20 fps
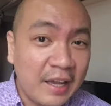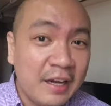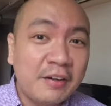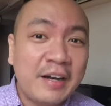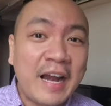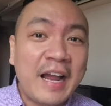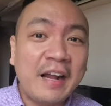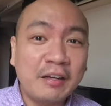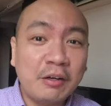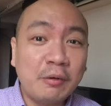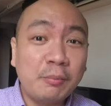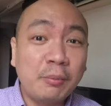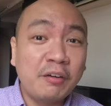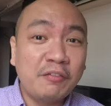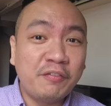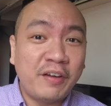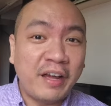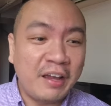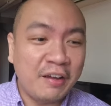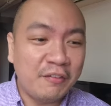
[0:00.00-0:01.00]
In rank
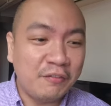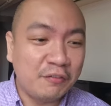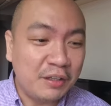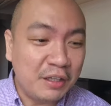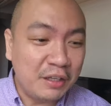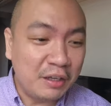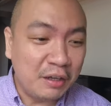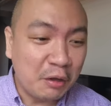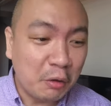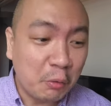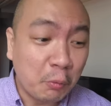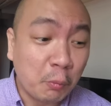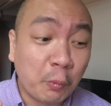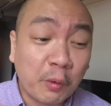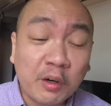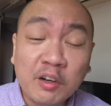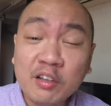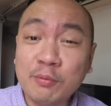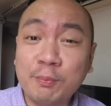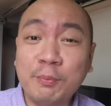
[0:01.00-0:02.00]
number 5, the
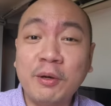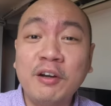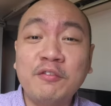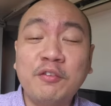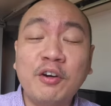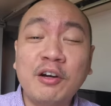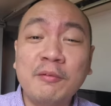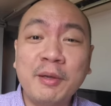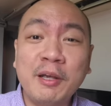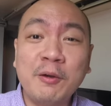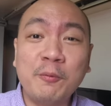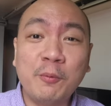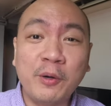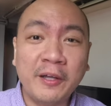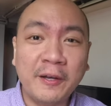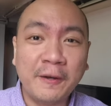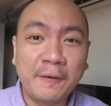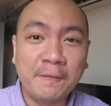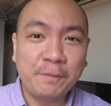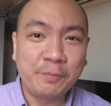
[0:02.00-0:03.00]
worst performing
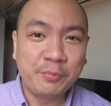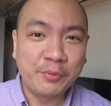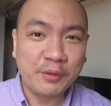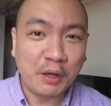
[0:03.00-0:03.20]
one,